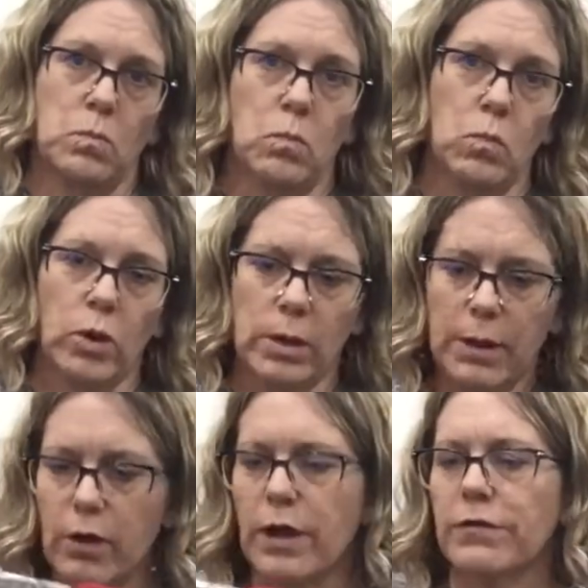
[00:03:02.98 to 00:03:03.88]
we're gonna be
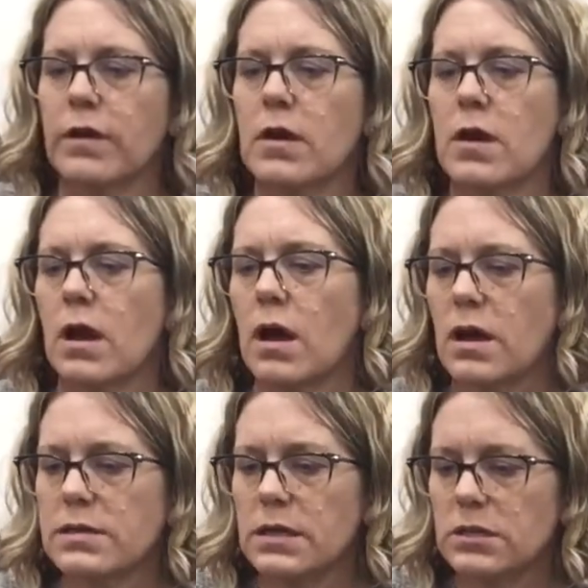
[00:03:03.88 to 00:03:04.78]
creative.
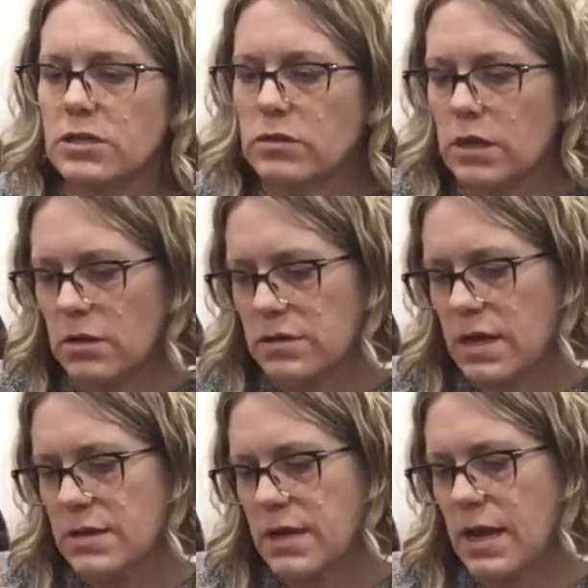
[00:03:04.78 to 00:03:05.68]
Uh, Sutton Studio,
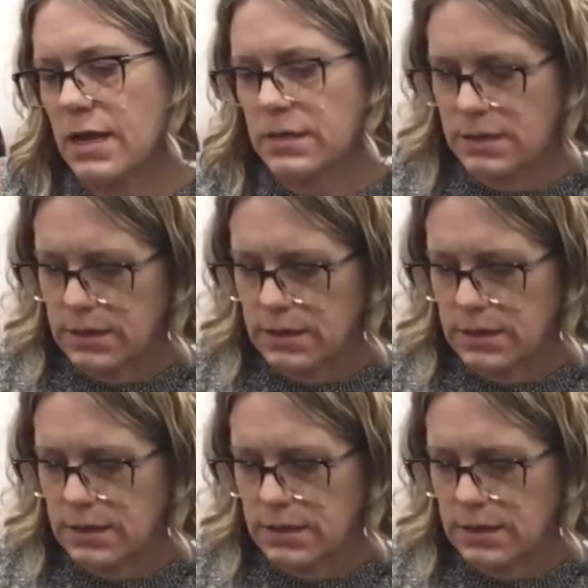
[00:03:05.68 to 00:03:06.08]
size 8,